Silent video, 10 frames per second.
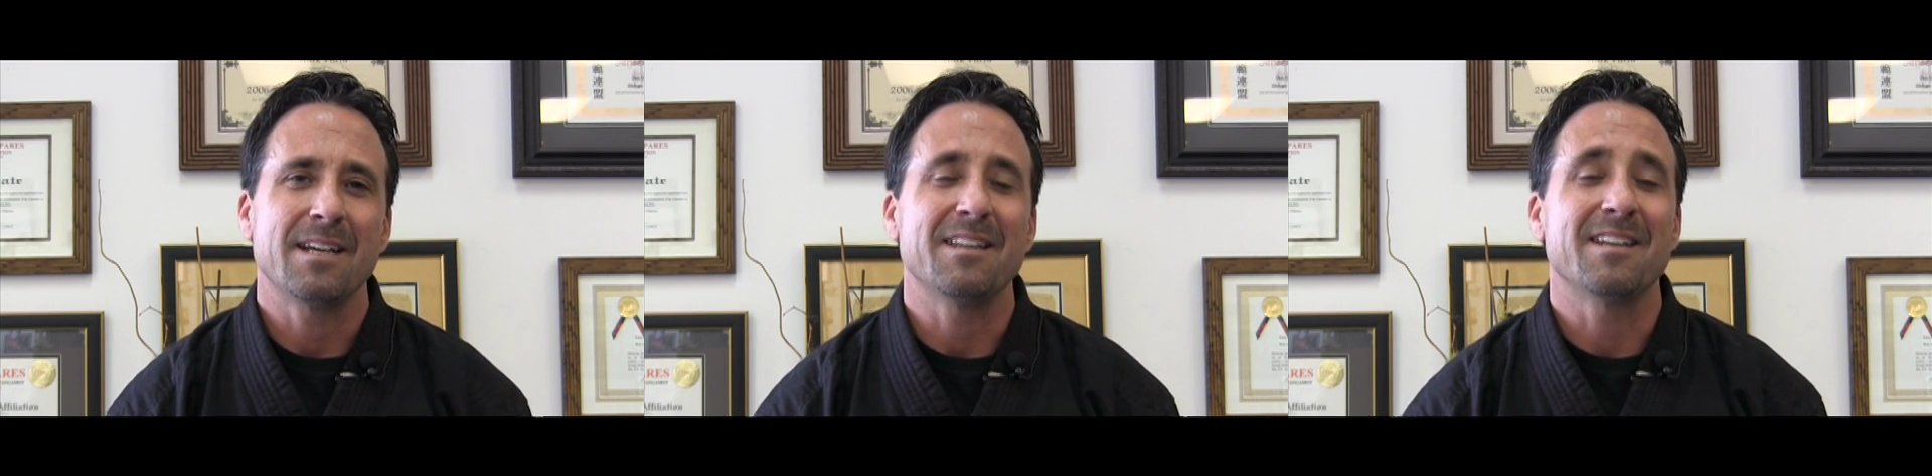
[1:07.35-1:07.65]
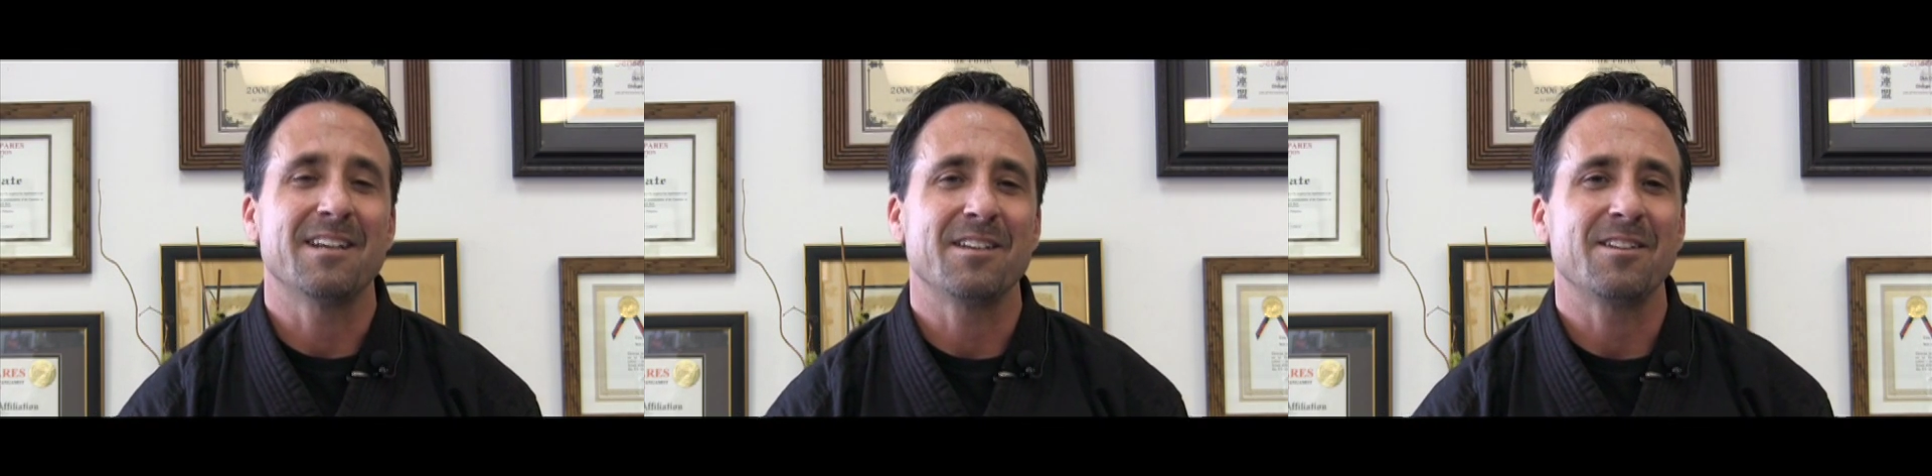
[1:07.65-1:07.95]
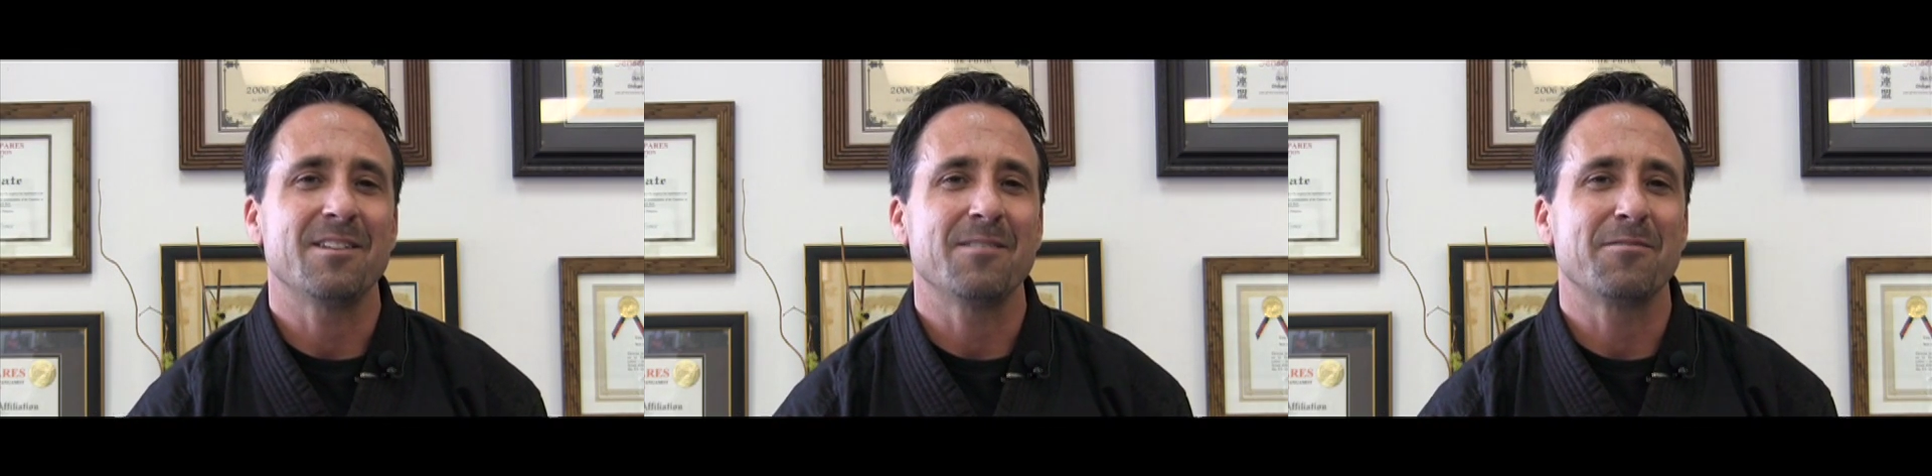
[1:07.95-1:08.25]
in the
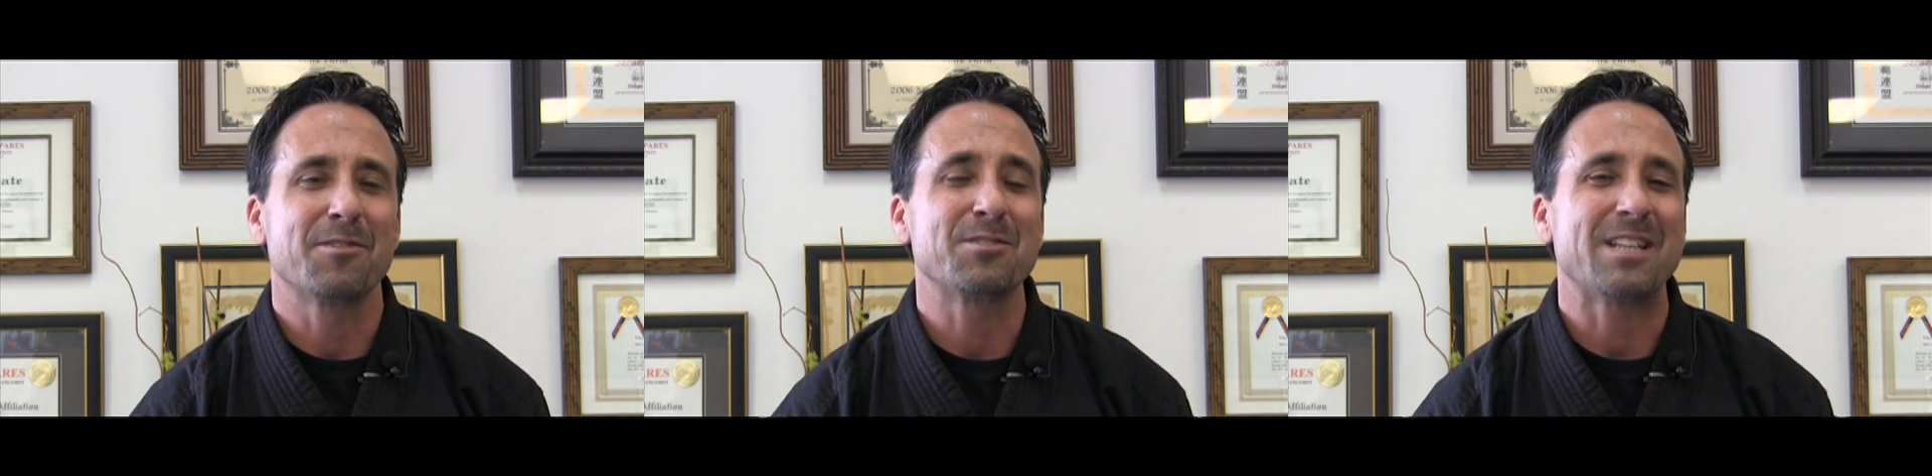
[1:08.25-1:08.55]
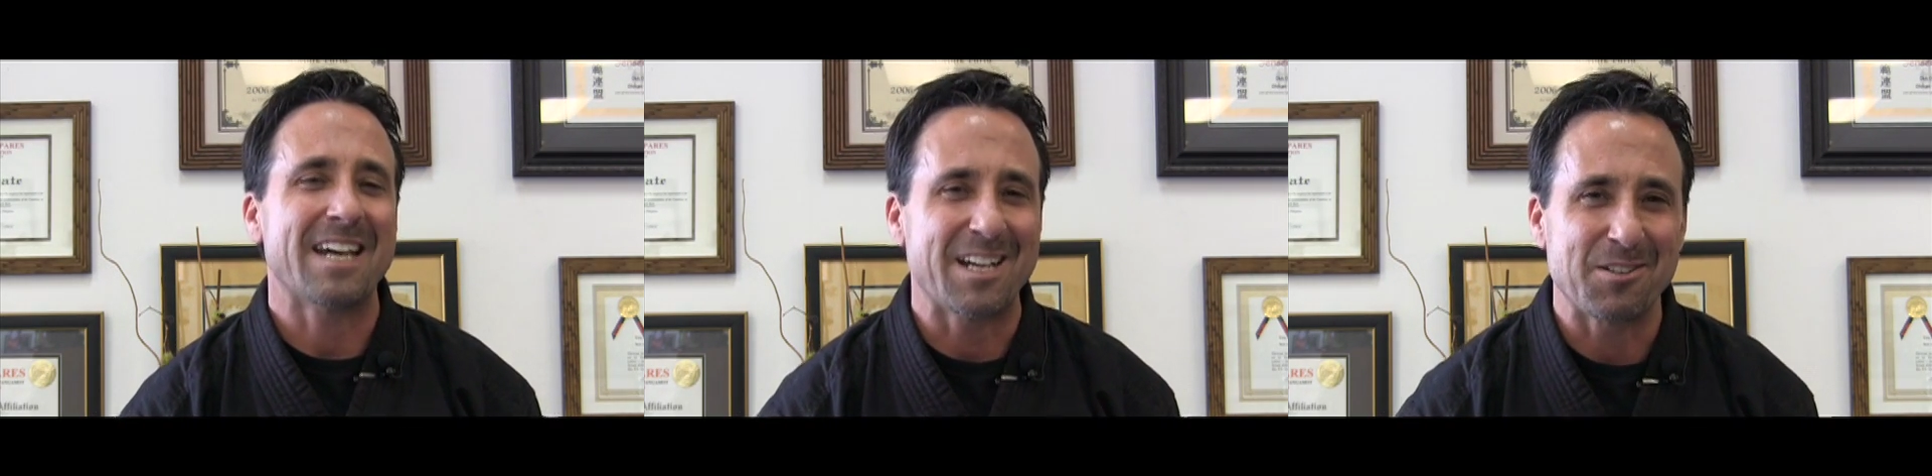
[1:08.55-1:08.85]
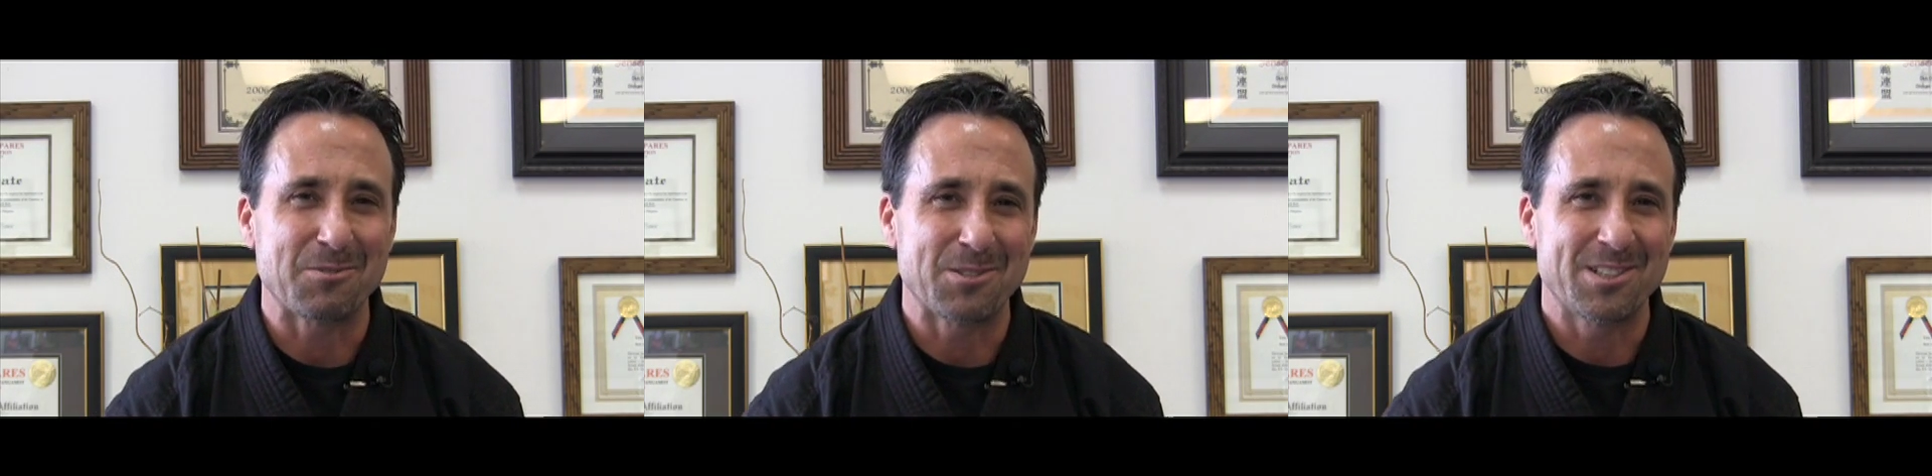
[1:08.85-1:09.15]
first
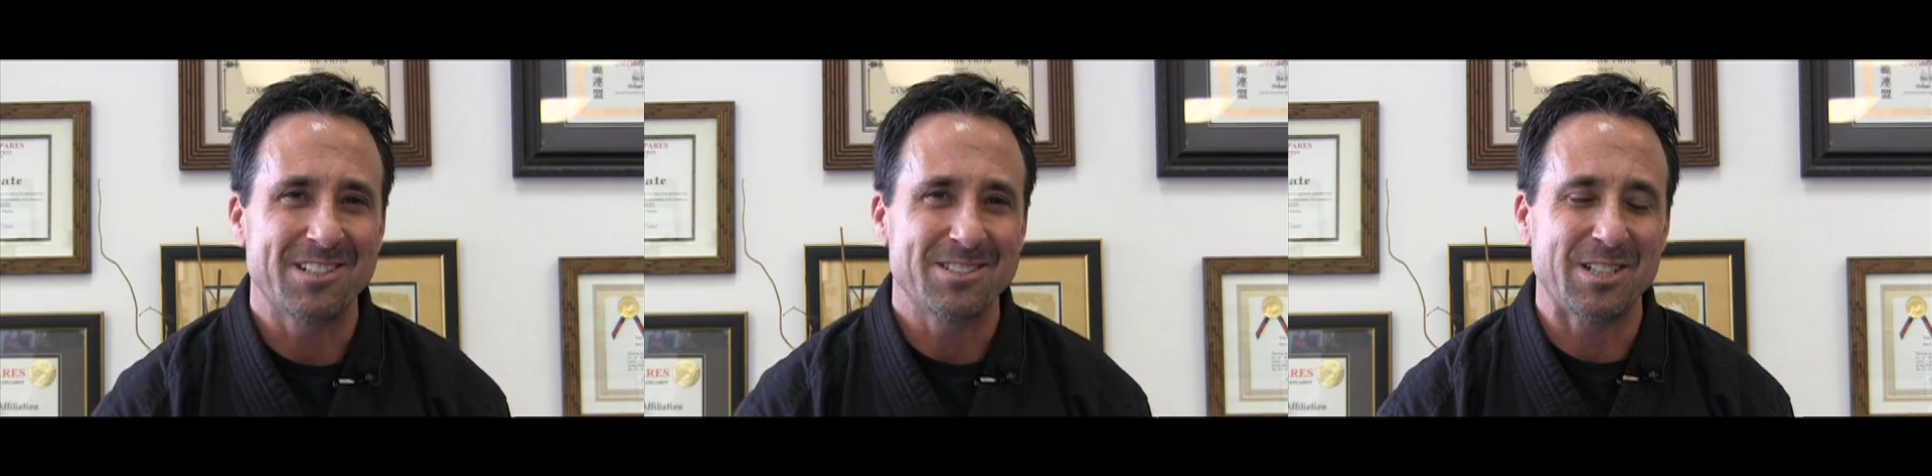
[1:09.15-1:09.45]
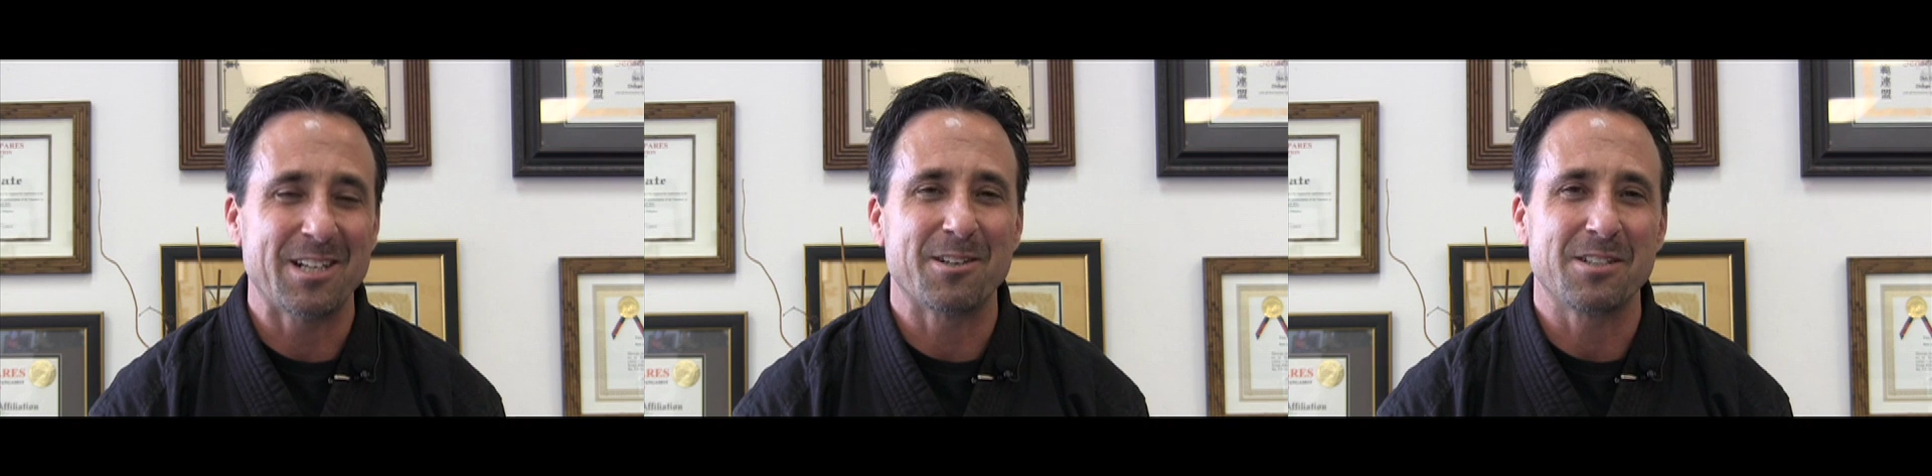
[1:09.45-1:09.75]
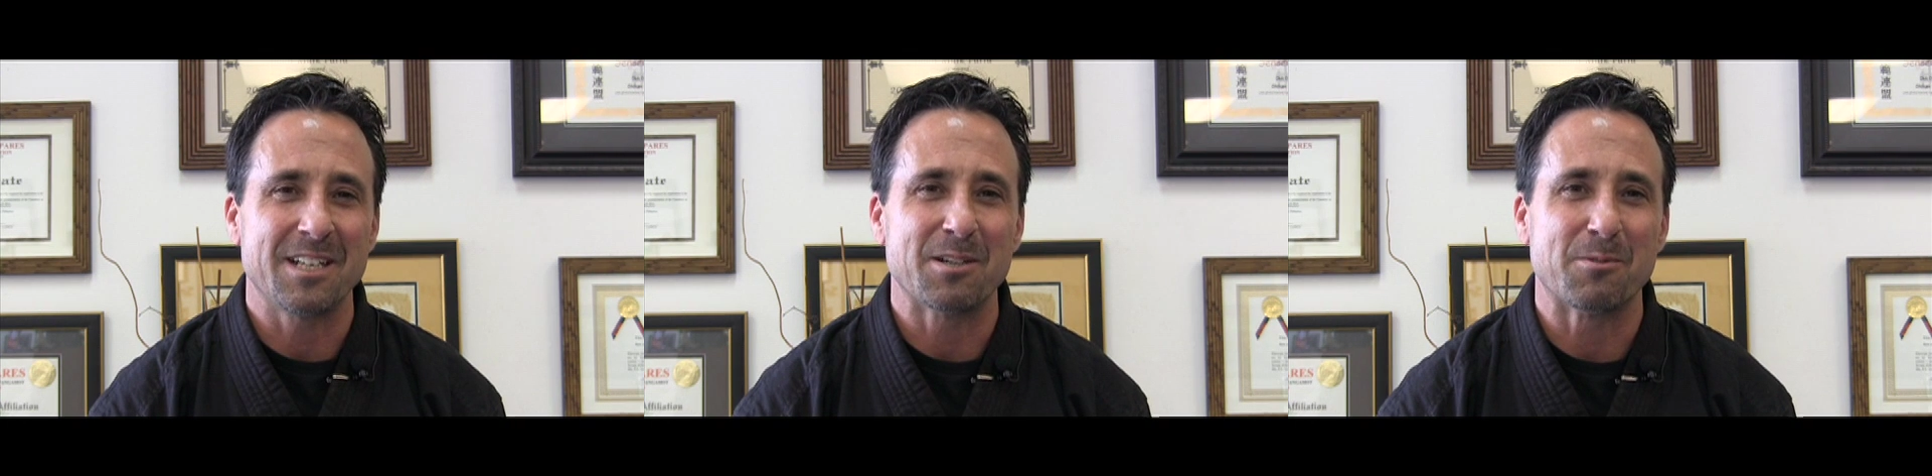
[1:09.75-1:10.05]
annual
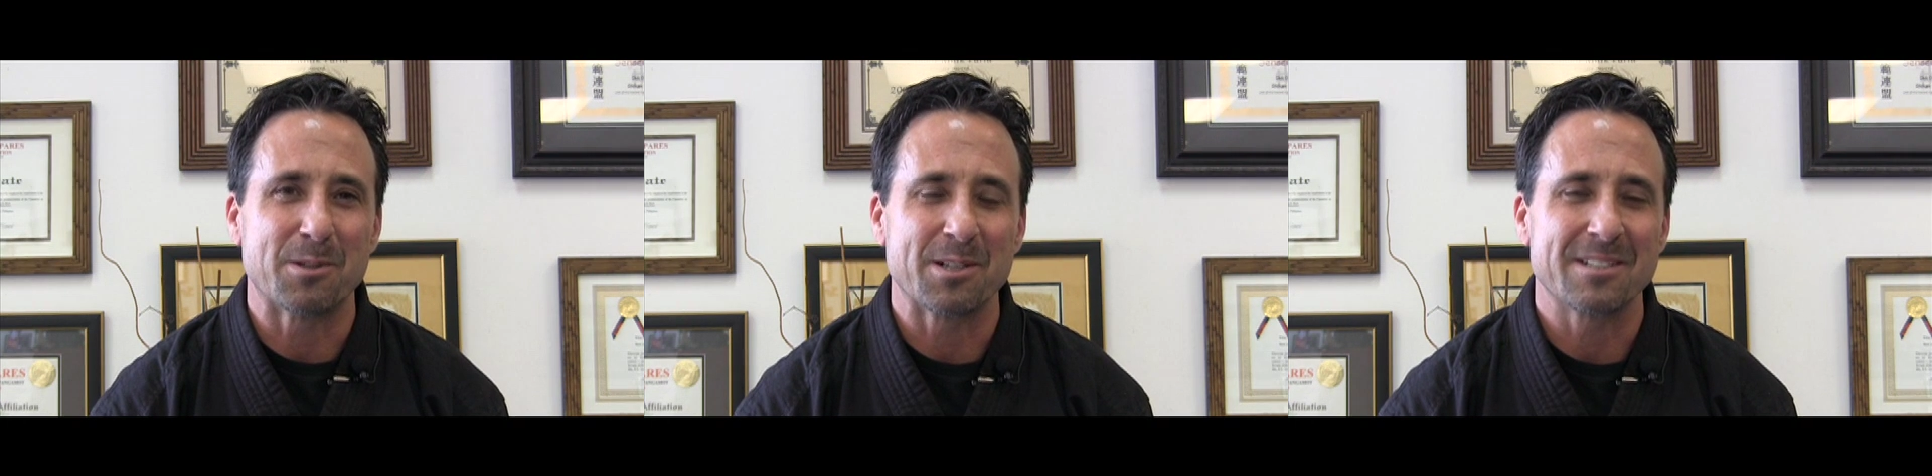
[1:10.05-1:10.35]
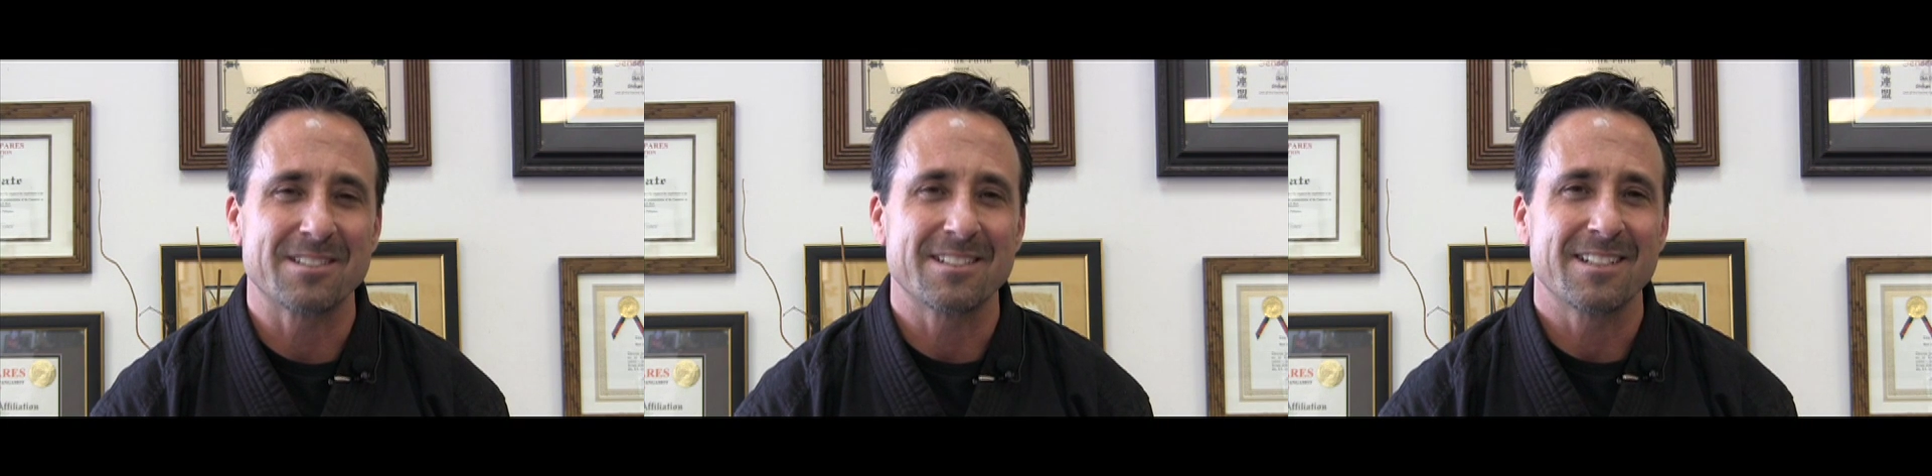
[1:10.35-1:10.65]
GOD Awards